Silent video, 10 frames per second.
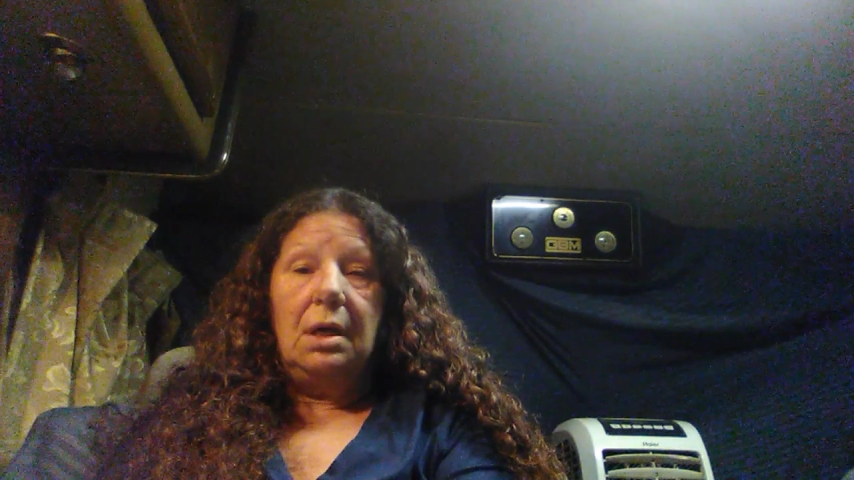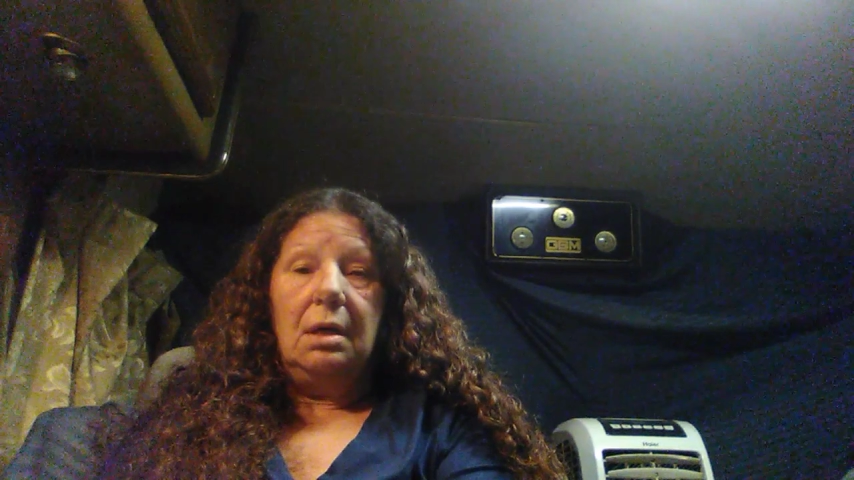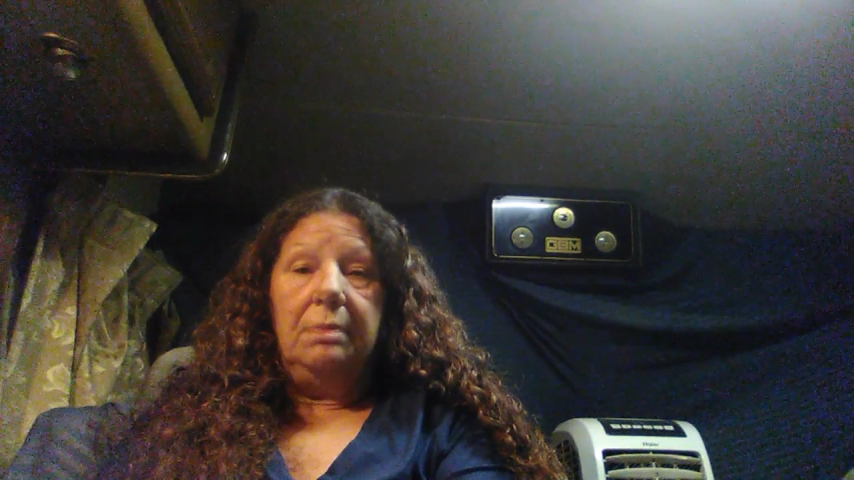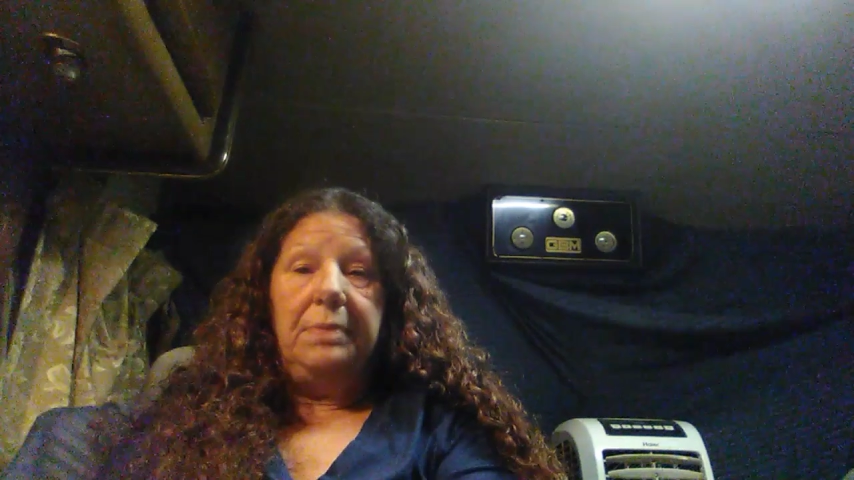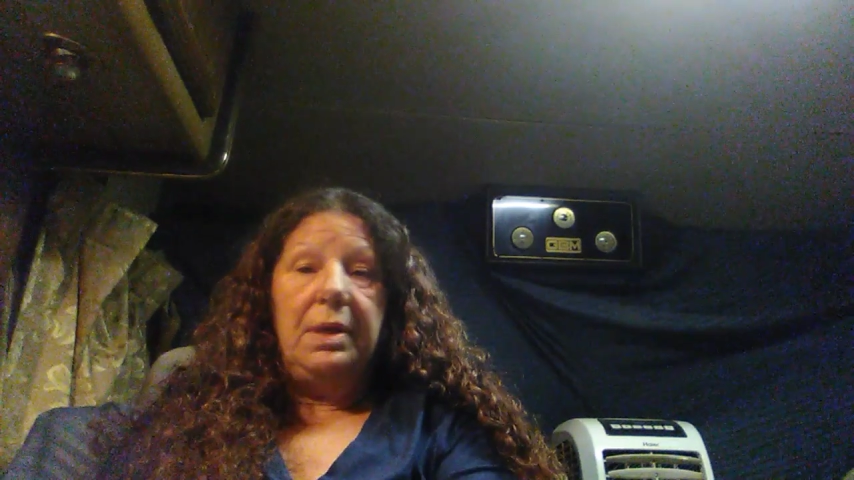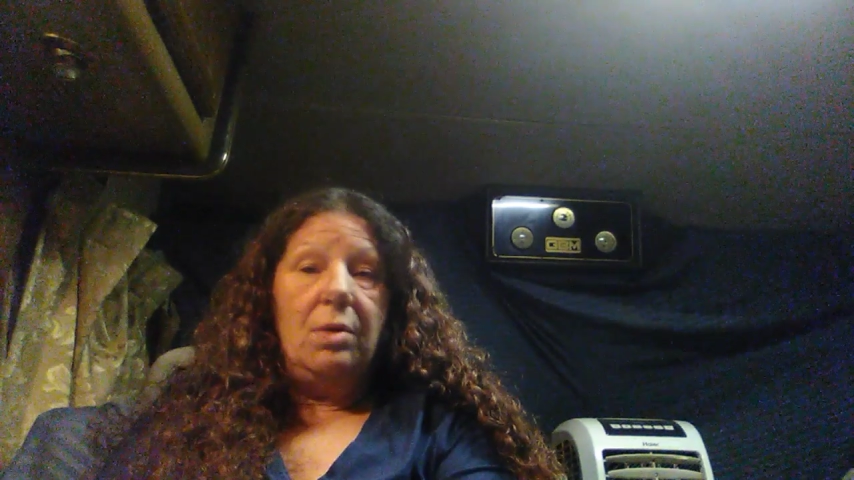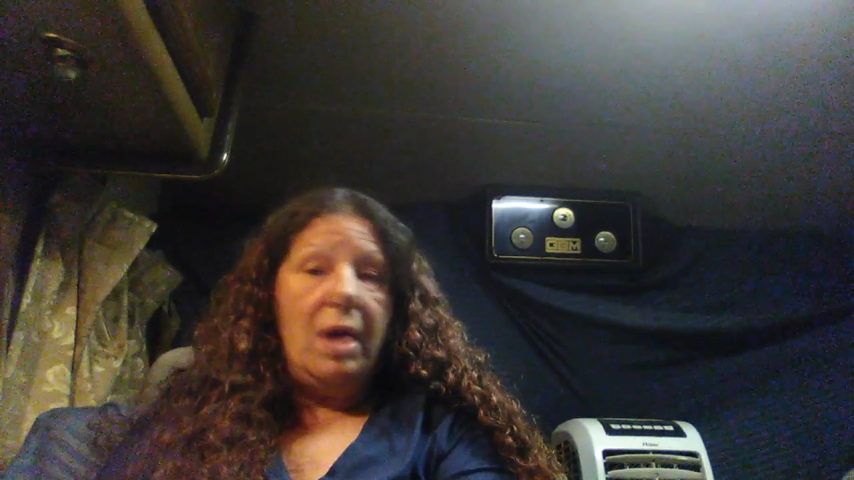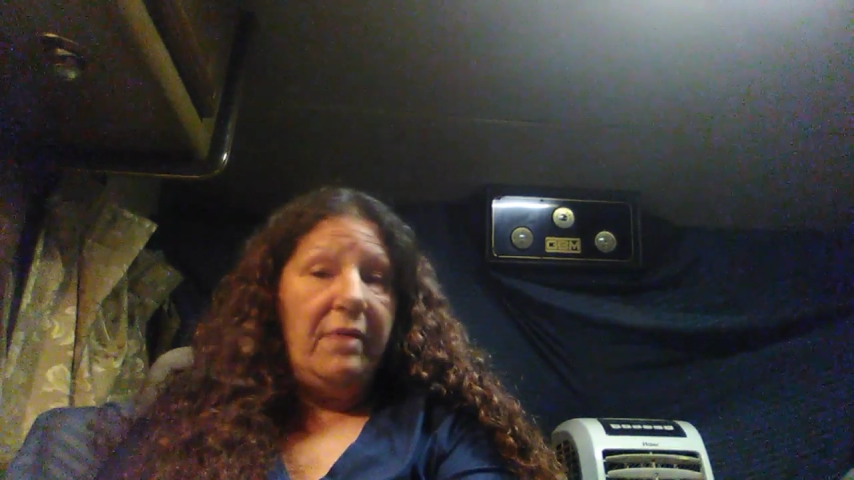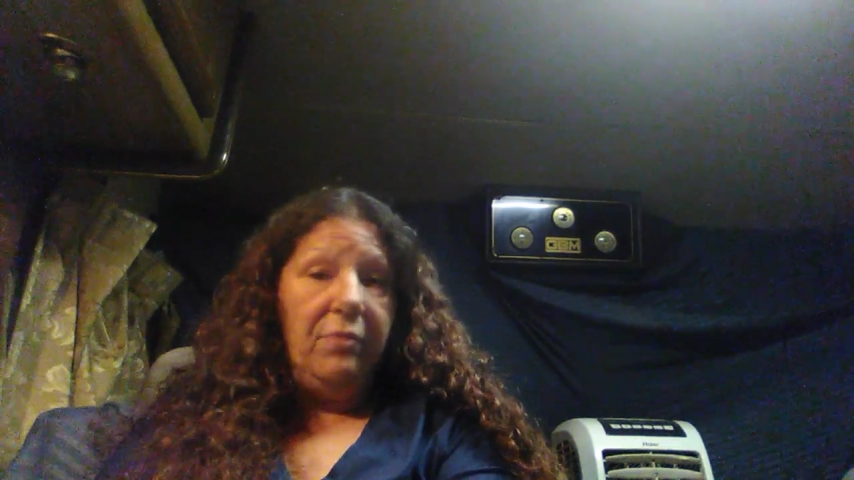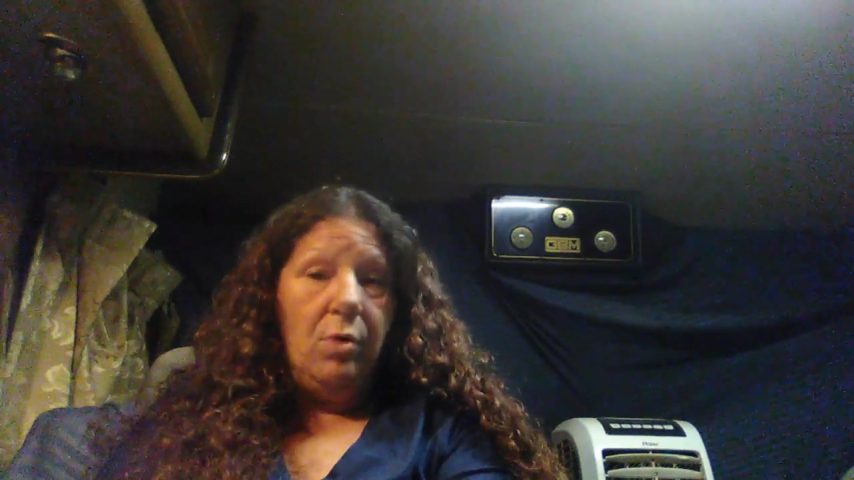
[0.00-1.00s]
They
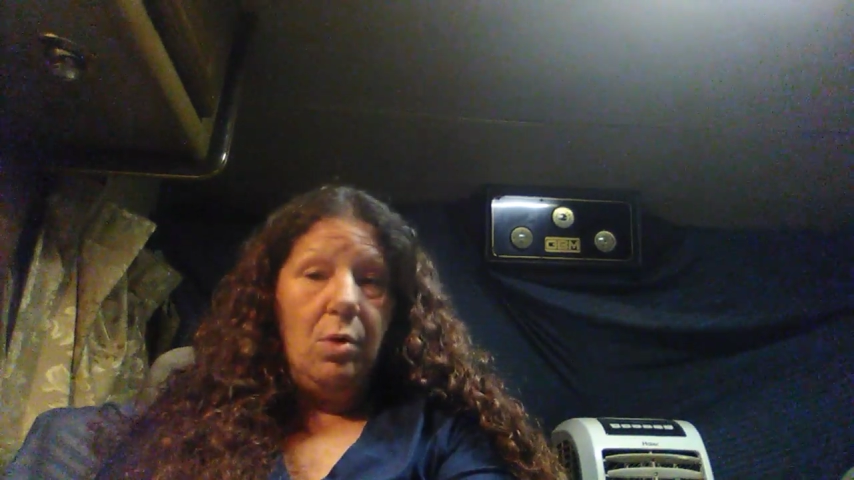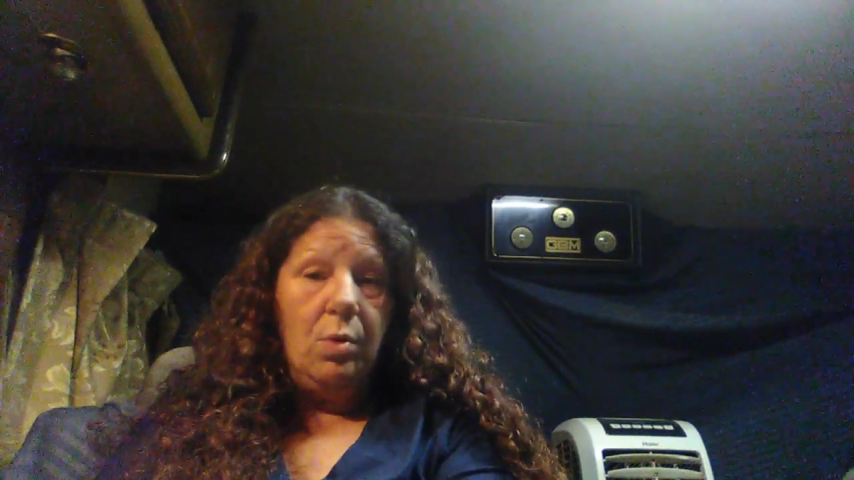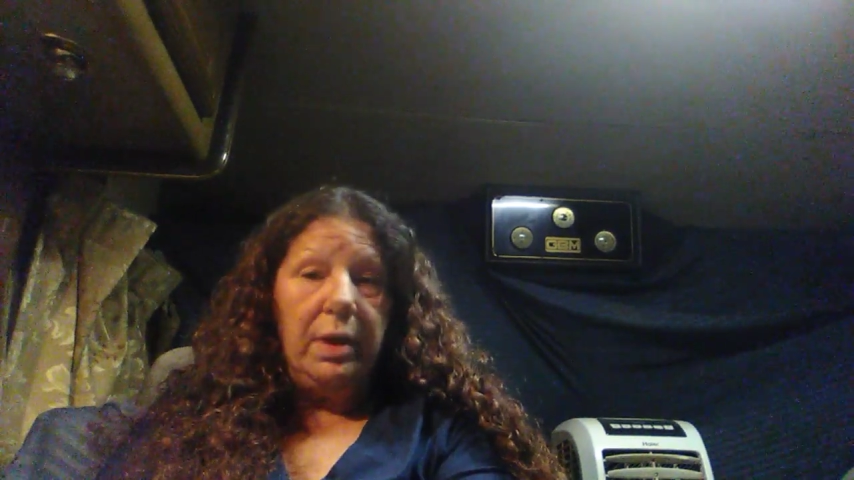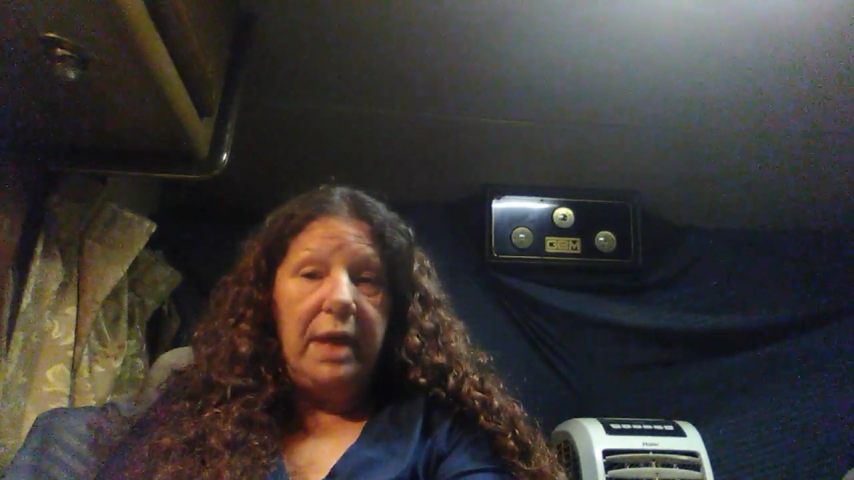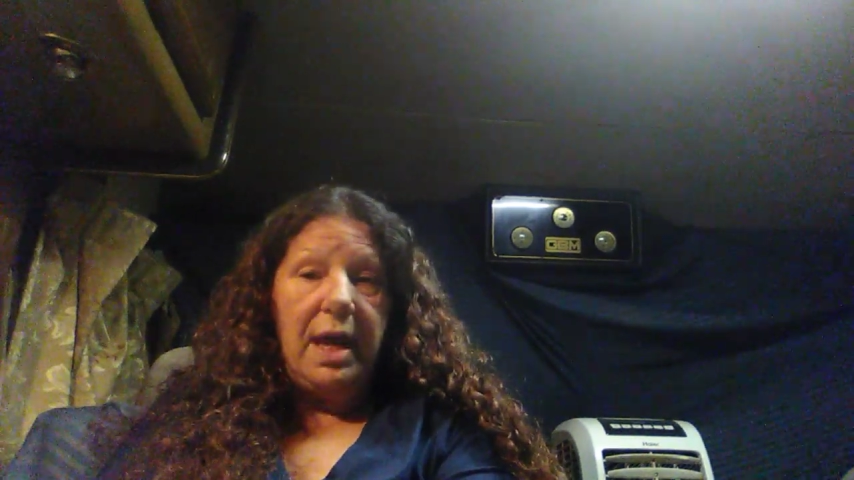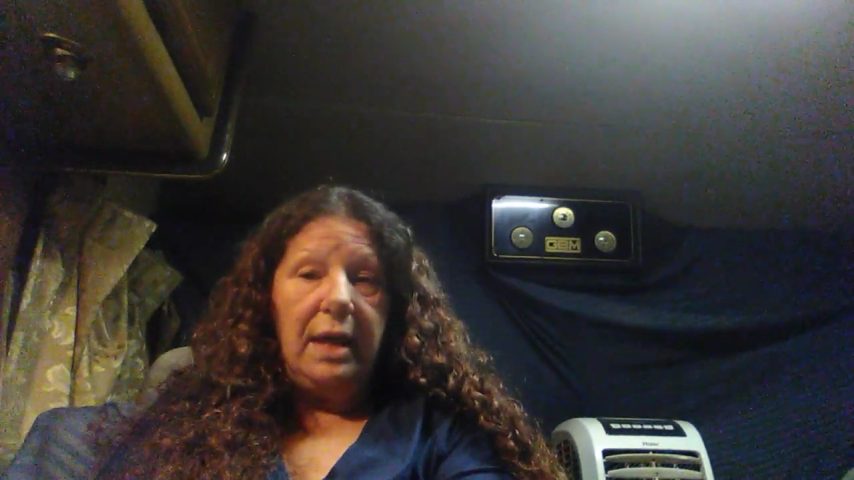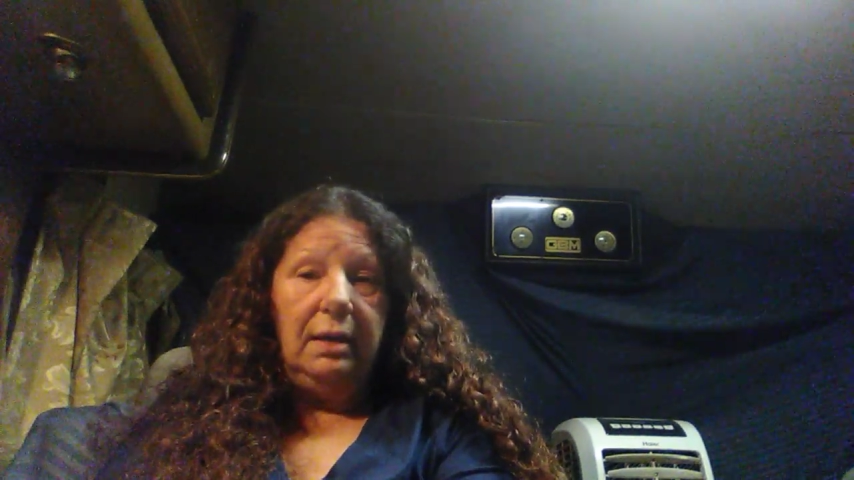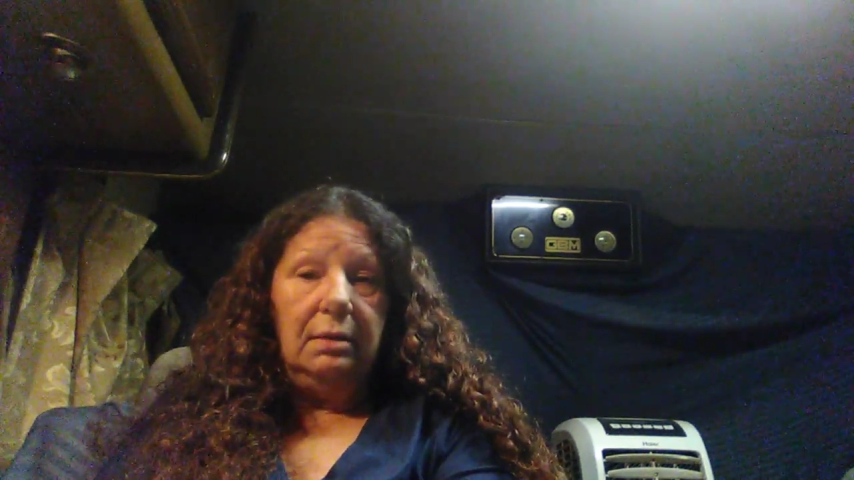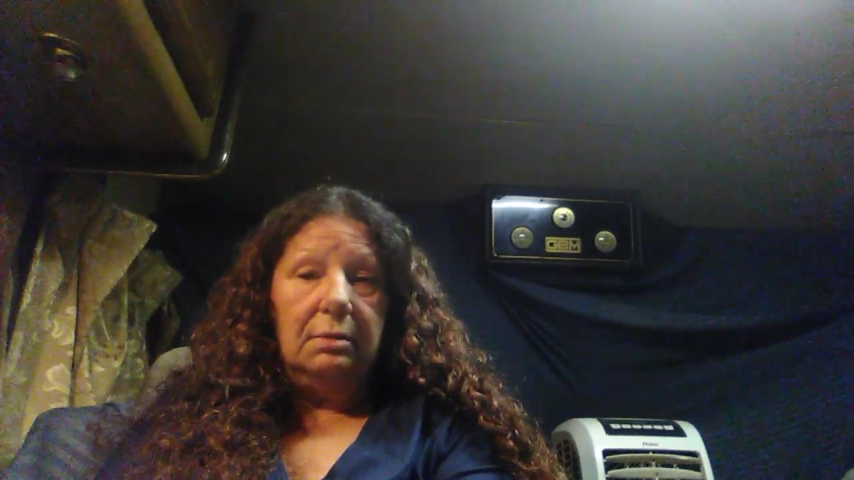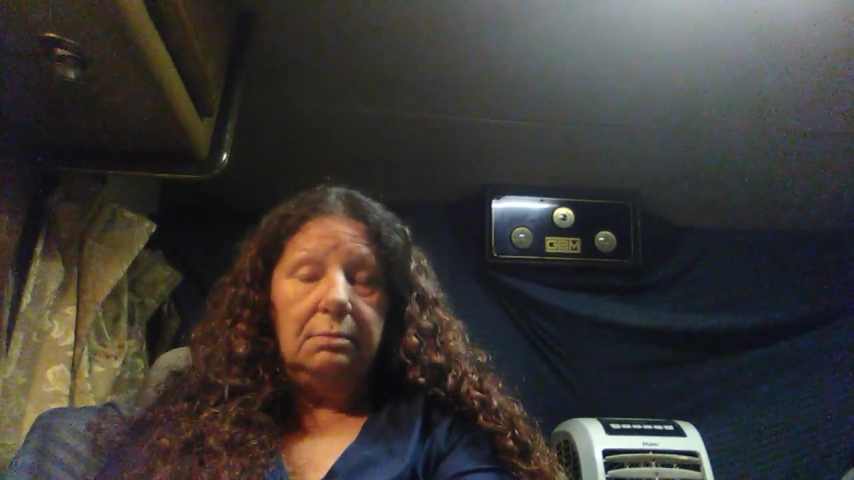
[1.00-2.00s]
don't have
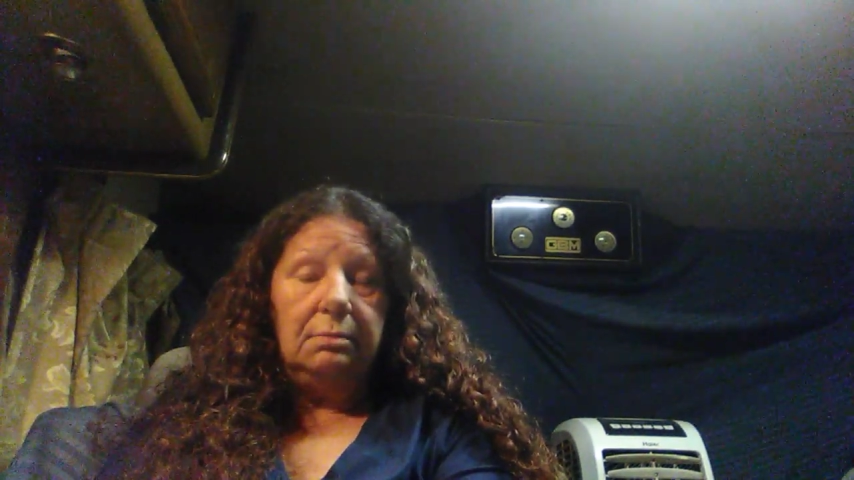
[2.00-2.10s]
401k.